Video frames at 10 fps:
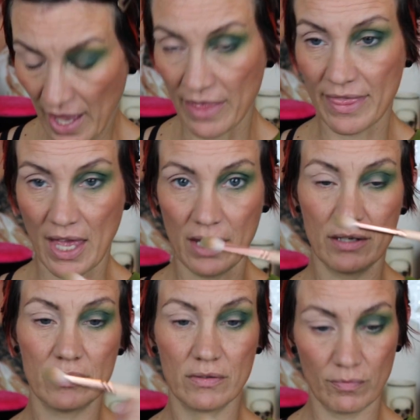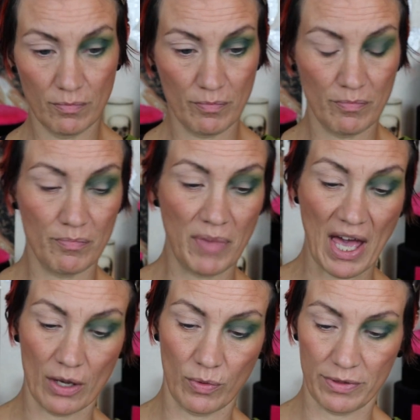And then
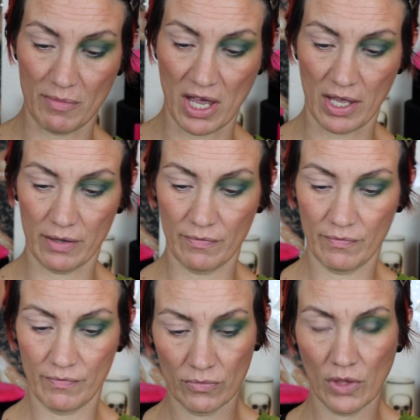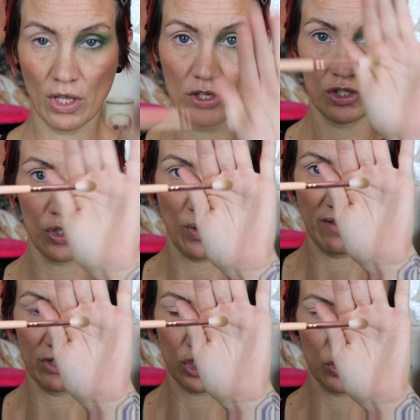back with my Zoeva